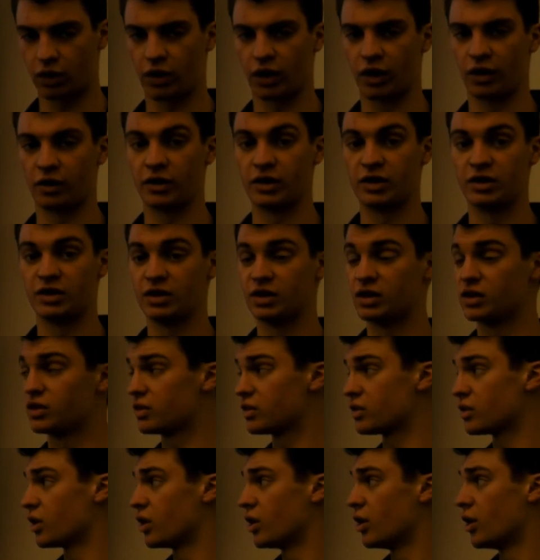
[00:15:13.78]

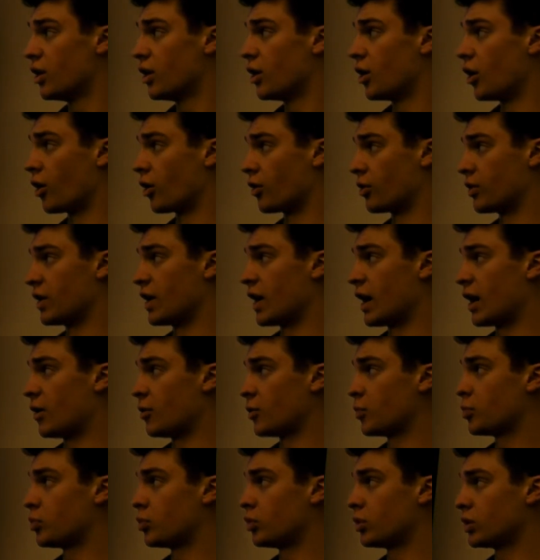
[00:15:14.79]
LEDs are the
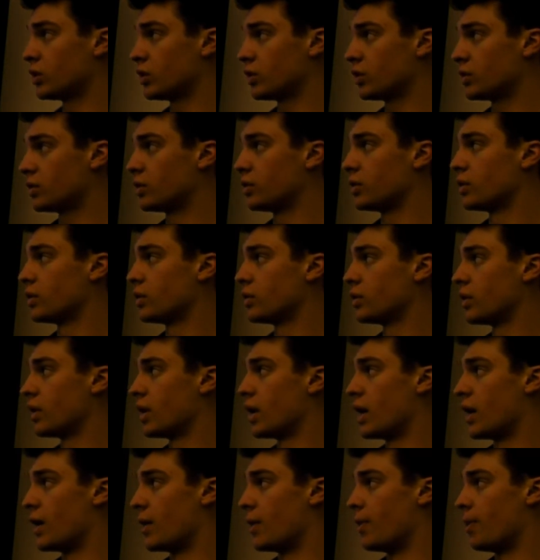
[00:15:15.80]
output,
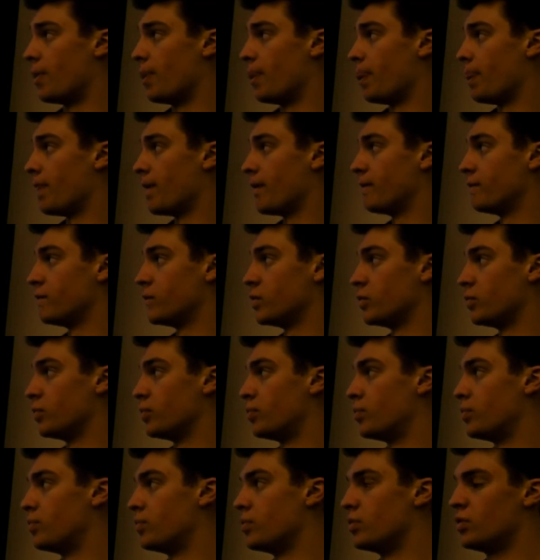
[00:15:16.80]
and
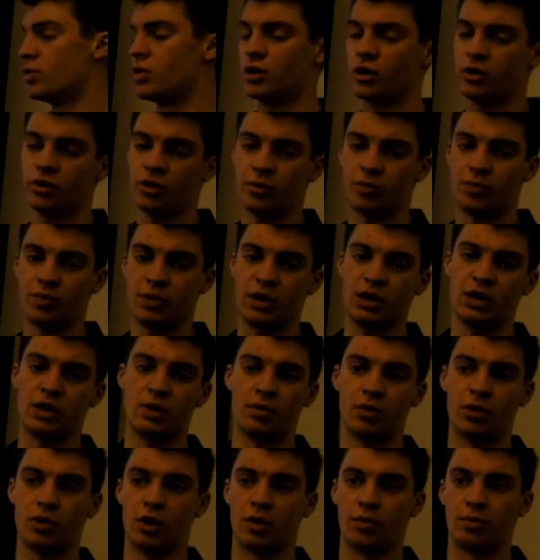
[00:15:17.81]
they're the
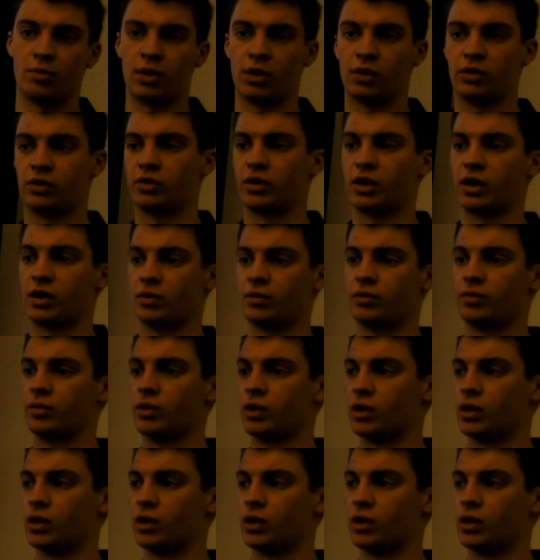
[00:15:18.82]
PWM pins that